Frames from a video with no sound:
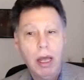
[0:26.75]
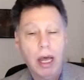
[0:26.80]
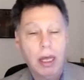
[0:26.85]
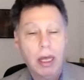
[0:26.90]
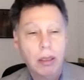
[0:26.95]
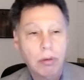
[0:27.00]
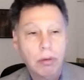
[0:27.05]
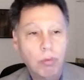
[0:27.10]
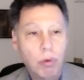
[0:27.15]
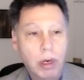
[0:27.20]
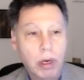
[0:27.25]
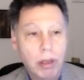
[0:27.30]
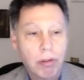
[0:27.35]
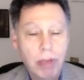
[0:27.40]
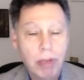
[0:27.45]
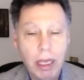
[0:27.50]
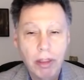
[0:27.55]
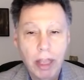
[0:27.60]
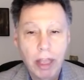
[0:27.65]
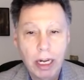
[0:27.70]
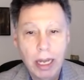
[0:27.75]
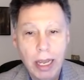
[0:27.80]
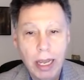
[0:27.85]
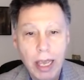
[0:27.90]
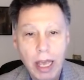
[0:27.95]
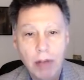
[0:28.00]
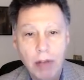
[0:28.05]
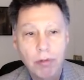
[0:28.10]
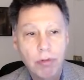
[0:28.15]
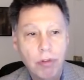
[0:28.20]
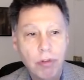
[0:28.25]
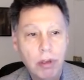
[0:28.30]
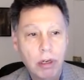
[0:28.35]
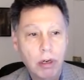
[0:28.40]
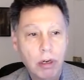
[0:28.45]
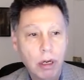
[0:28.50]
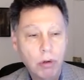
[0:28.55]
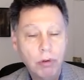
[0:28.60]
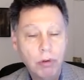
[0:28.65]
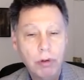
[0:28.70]
I want to say that I have
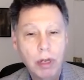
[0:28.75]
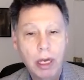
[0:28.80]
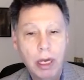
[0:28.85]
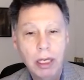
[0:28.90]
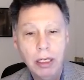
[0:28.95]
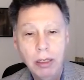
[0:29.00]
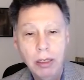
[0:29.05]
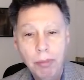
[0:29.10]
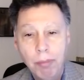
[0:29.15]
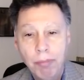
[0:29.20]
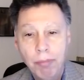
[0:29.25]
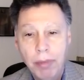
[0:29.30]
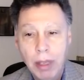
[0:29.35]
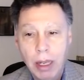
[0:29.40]
zero, none.